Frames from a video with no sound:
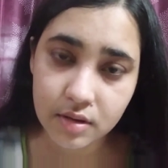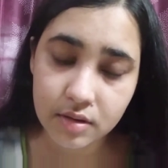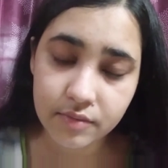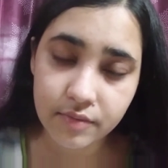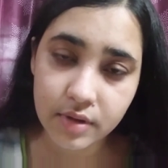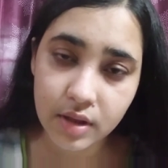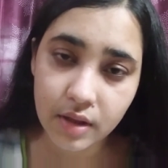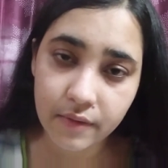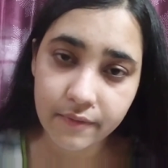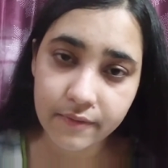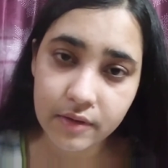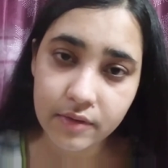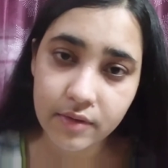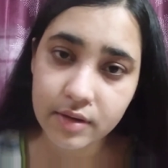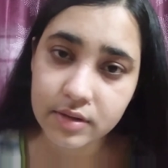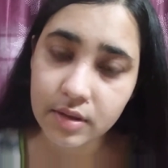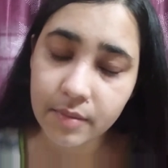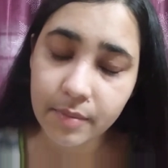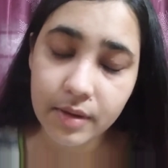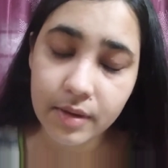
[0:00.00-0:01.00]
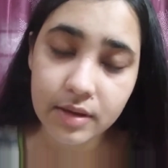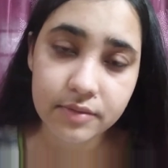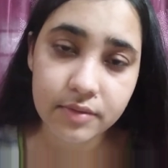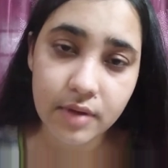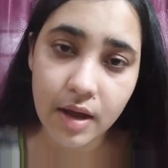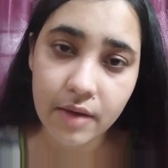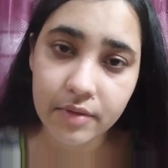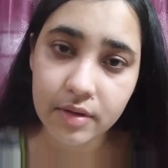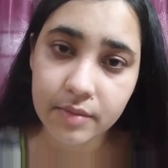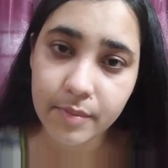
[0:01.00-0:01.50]
With a few examples,
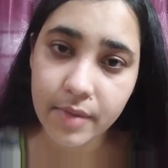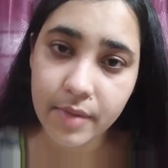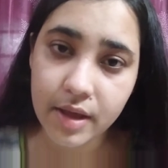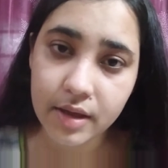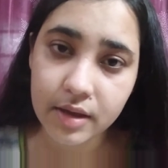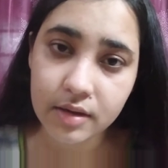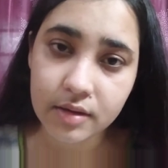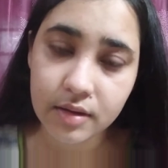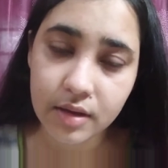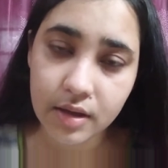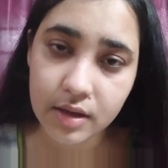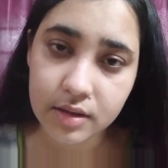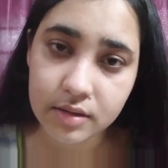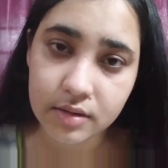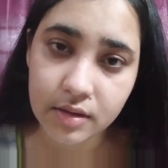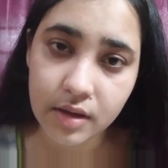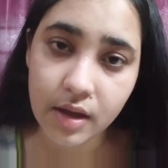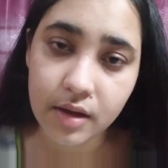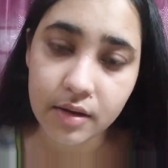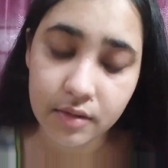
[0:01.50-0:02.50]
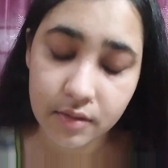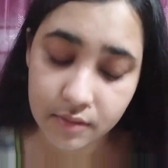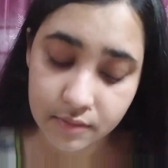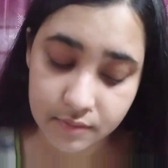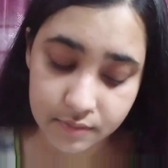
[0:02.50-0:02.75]
I will make it clear to you.